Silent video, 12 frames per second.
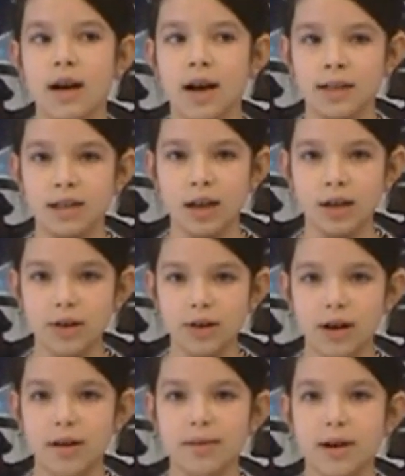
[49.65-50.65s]
As I grew
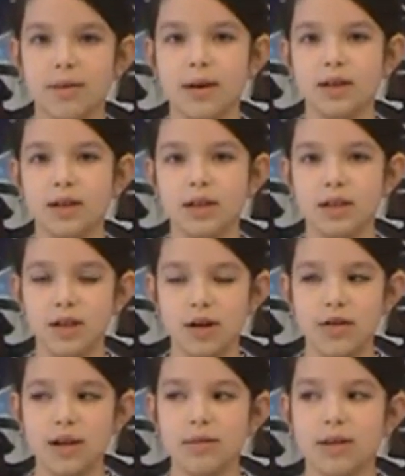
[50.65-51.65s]
up, I worked at
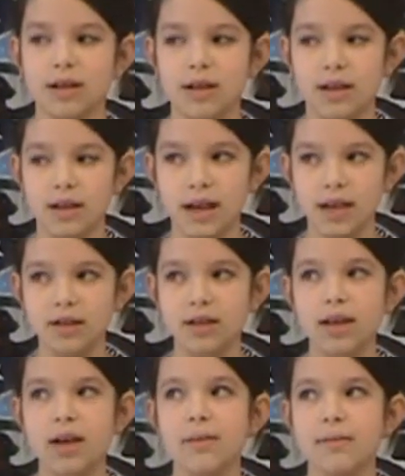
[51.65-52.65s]
sewing, milking
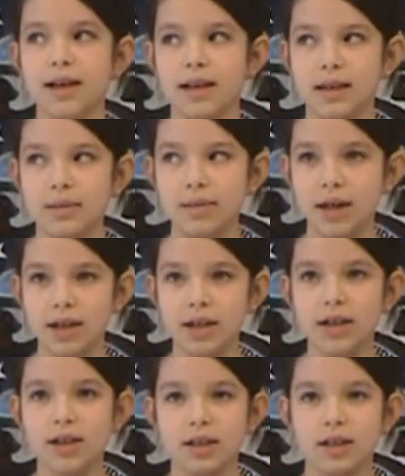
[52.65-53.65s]
cows, making
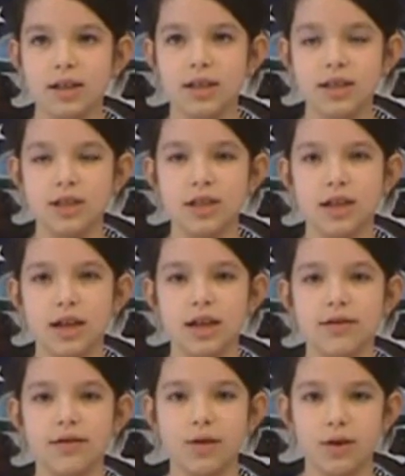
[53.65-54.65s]
butter, teaching,
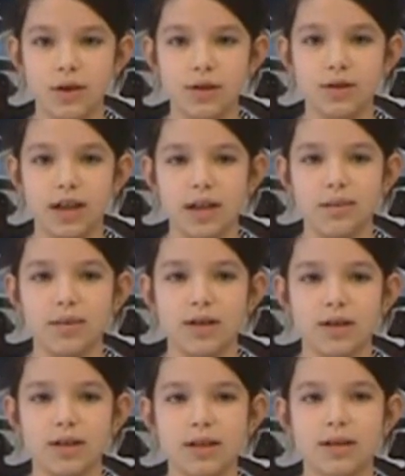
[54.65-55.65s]
and of course, writing
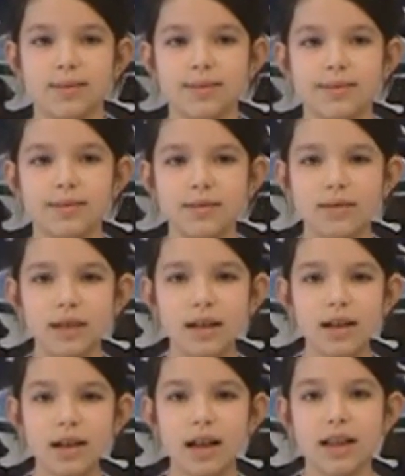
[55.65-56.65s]
books.
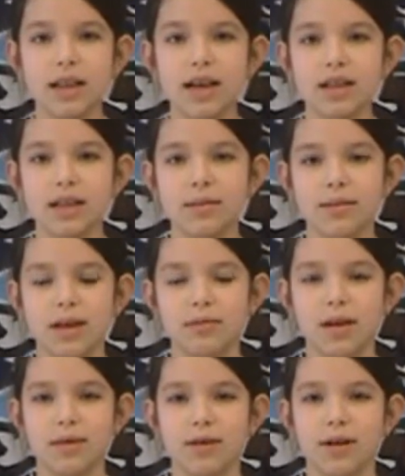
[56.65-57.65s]
The things that
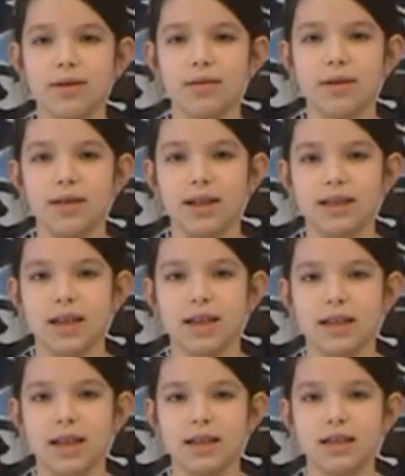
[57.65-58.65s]
made me important were things
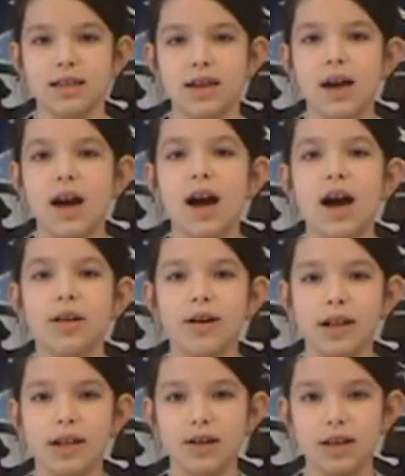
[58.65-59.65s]
like this. At
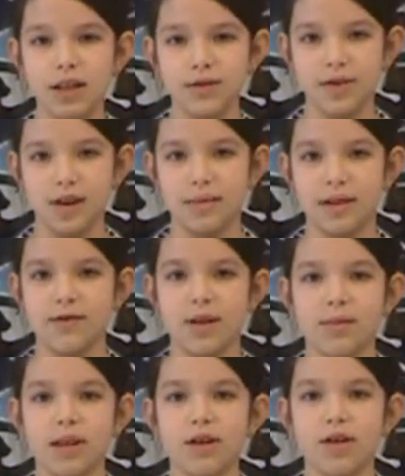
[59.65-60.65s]
Rocky Ridge Farm, my
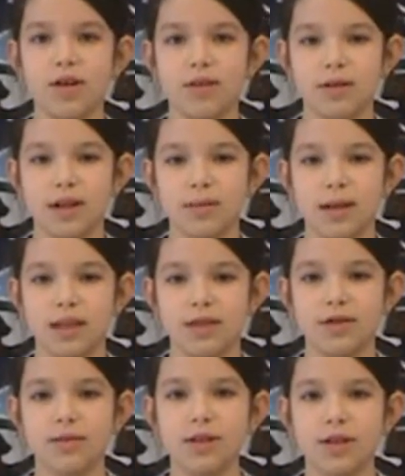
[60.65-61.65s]
family home near
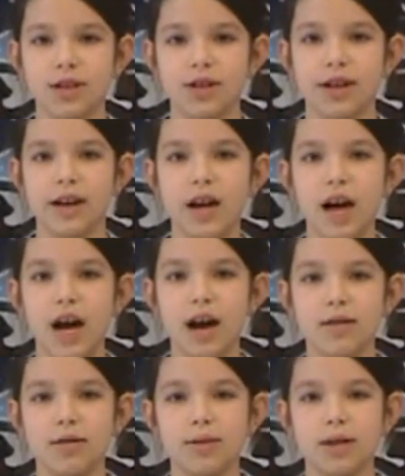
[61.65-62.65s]
Mansfield, Missouri,
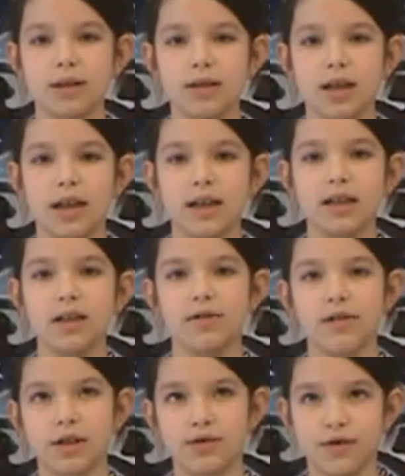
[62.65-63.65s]
I wrote books like
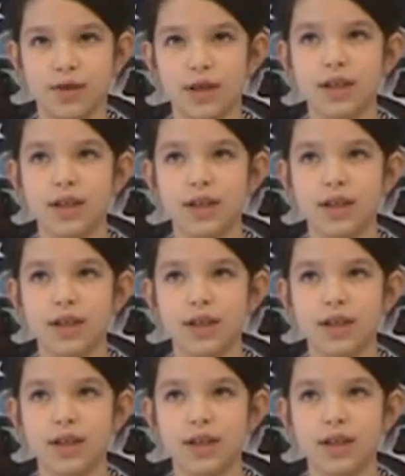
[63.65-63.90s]
The First Four